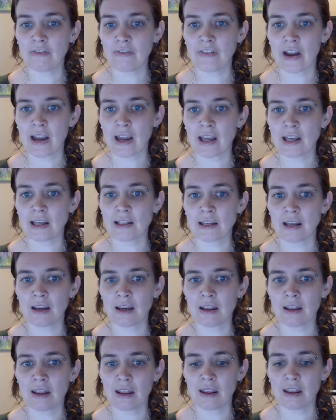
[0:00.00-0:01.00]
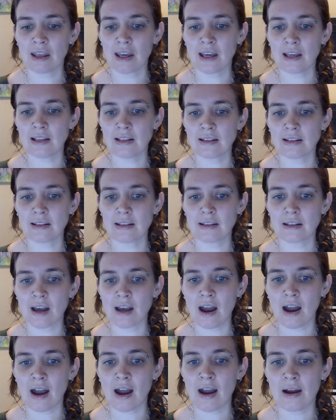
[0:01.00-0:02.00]
find this
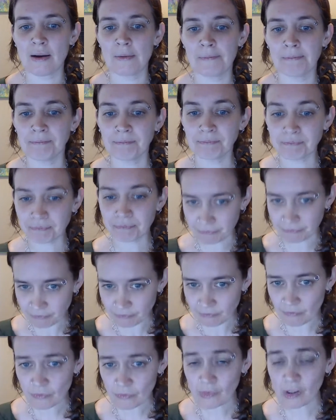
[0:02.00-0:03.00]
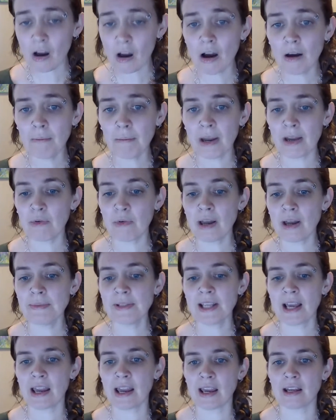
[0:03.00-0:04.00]
on my
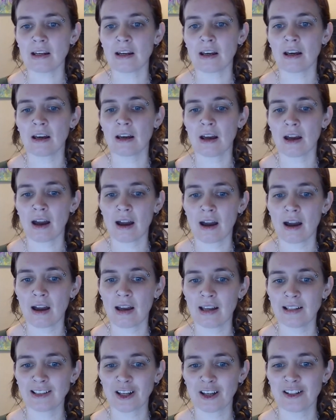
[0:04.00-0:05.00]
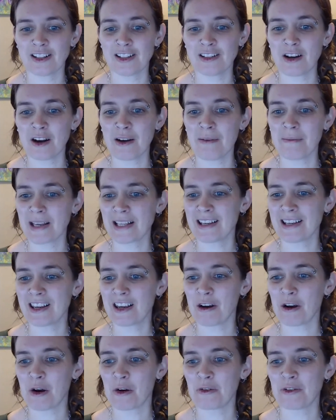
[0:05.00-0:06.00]
website. It's called Start Mixing
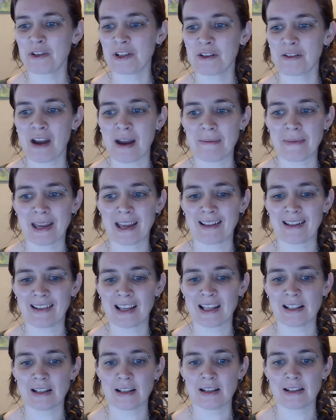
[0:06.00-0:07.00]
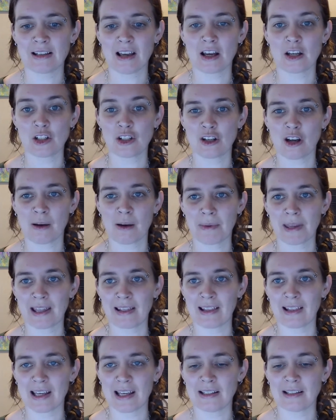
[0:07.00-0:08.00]
Your Own Ceramic Glazes, a
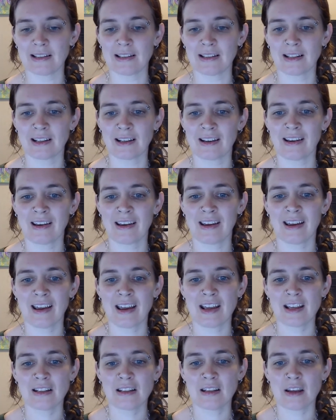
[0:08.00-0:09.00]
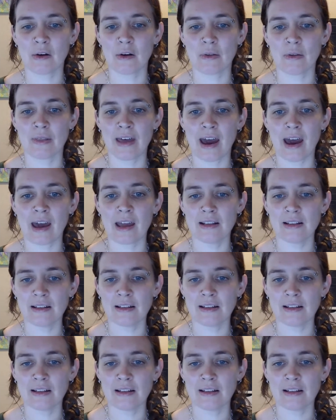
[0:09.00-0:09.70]
shopping list. So that is